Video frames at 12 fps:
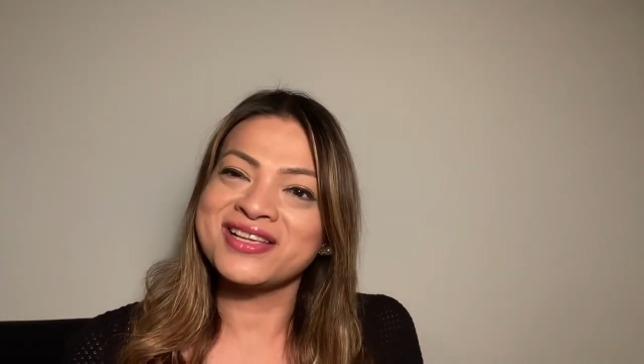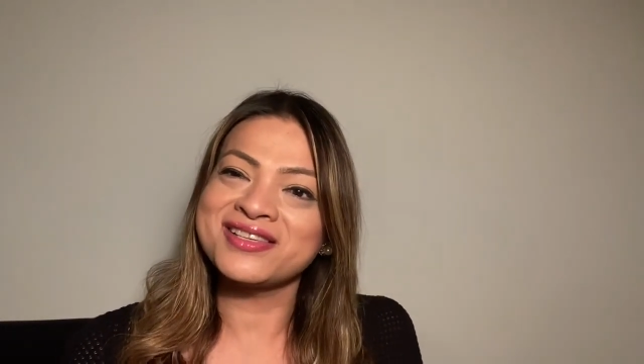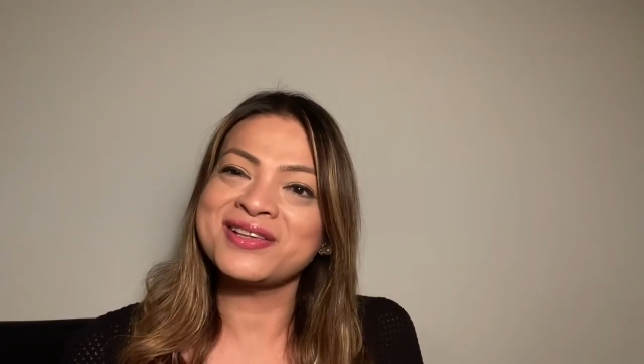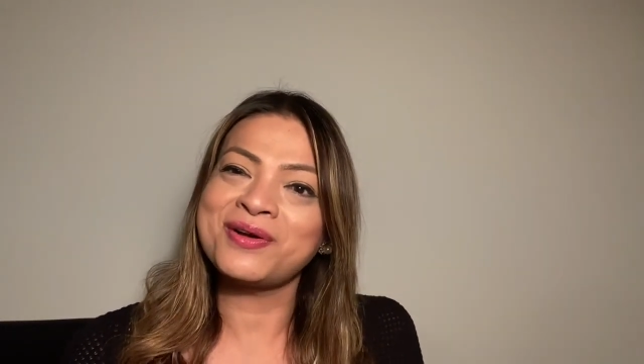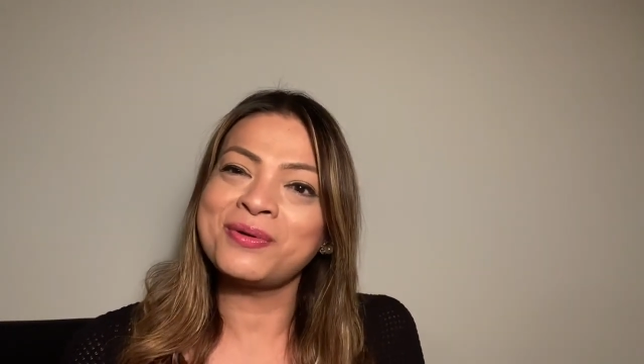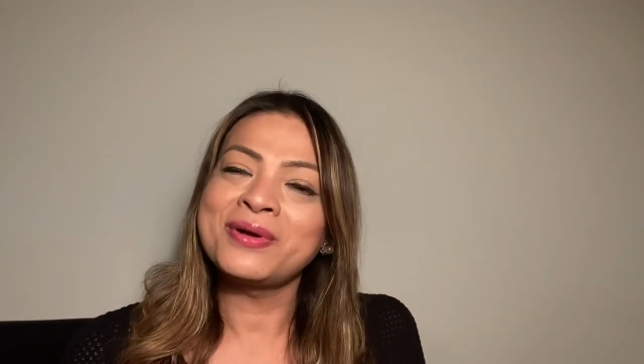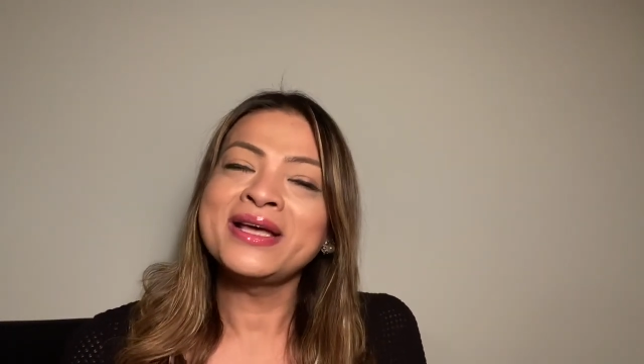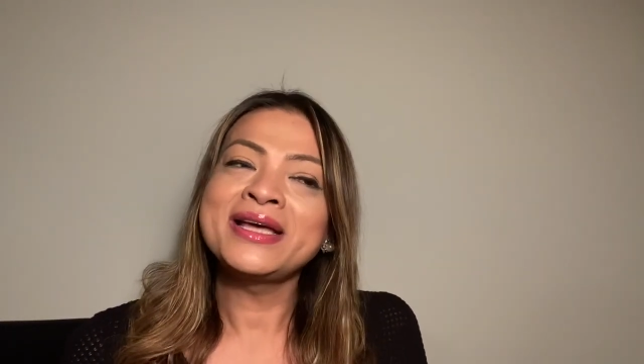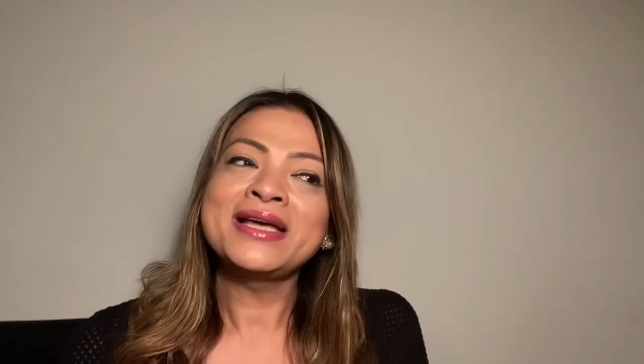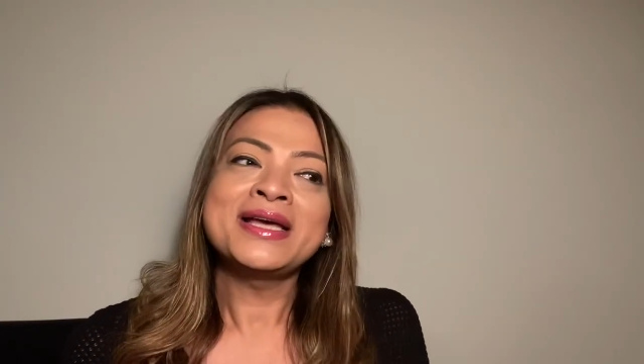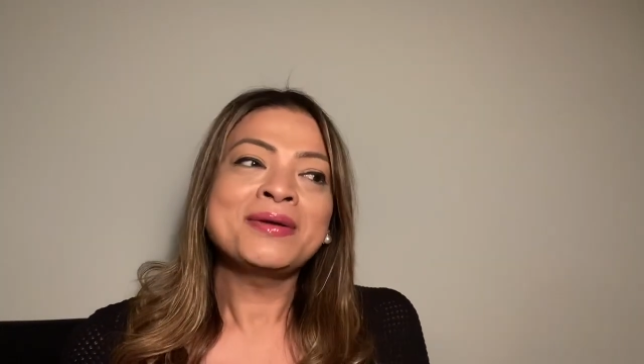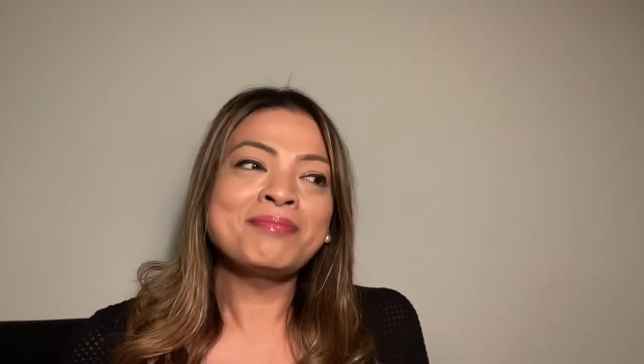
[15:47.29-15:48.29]
So
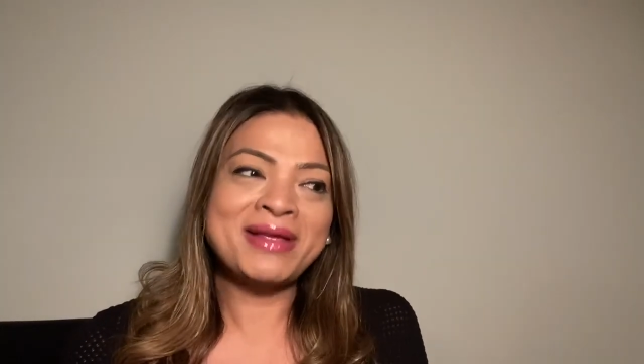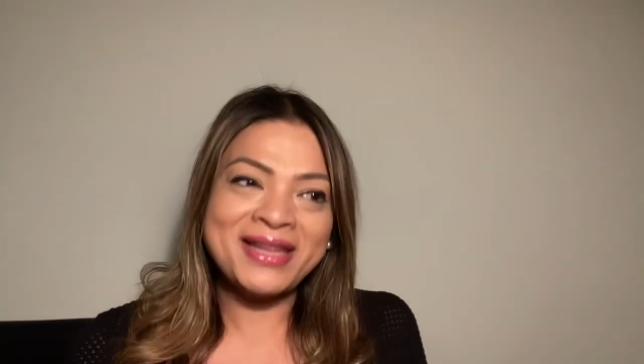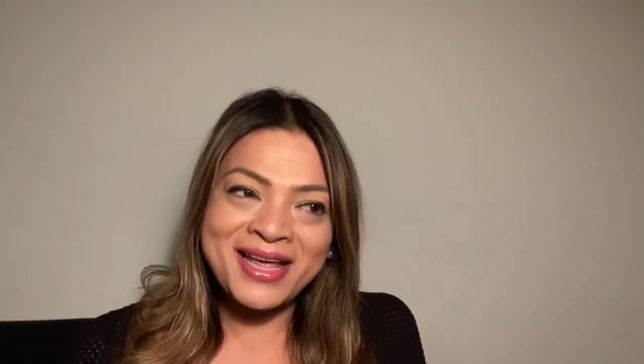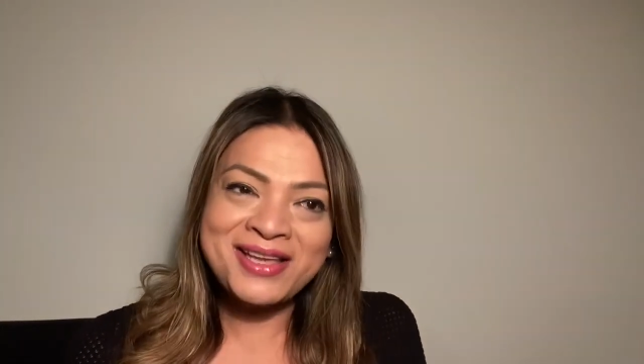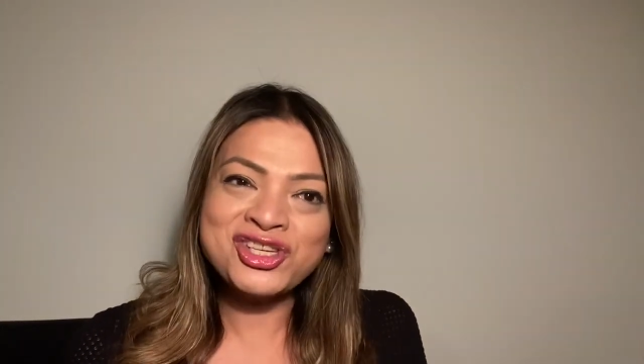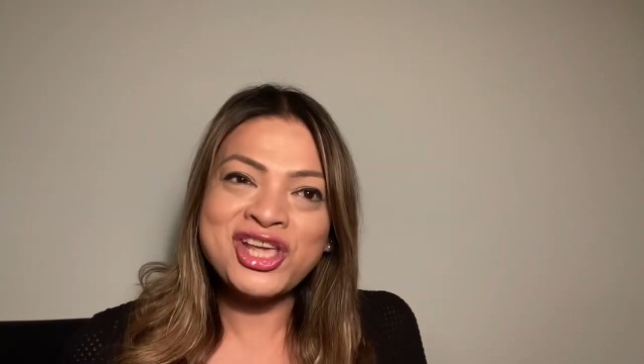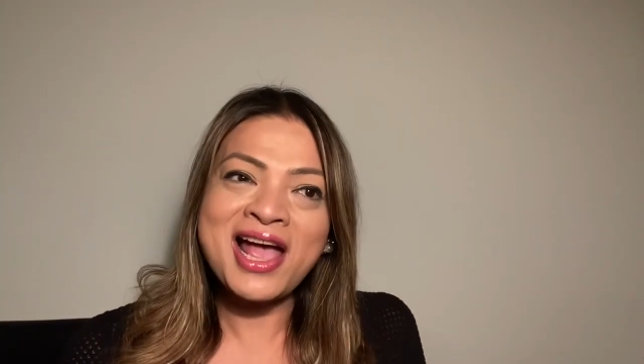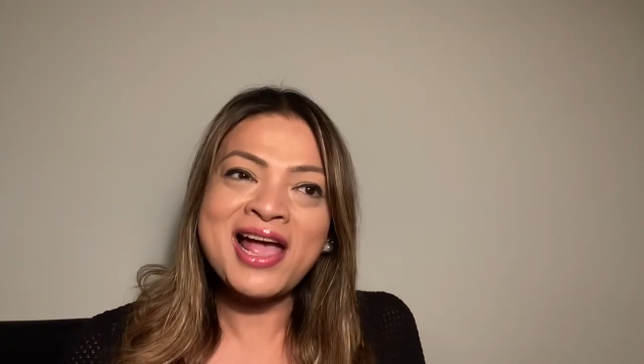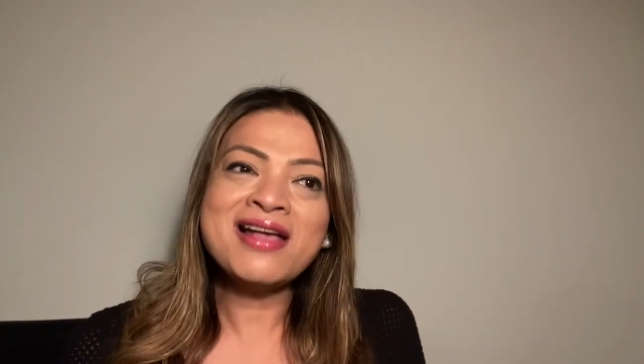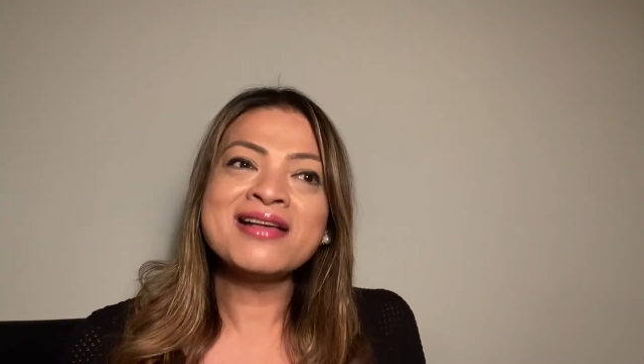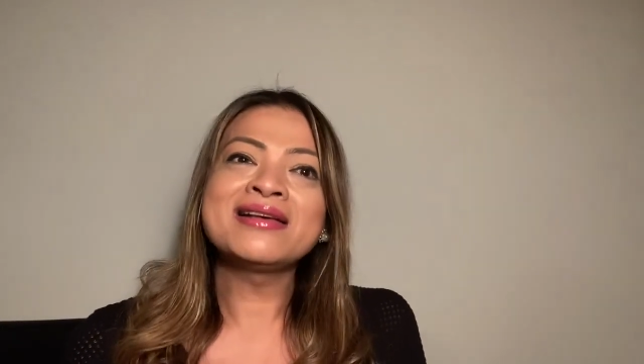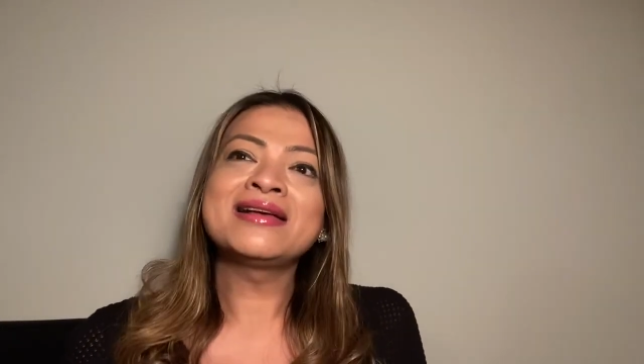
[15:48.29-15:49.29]
Malaysia,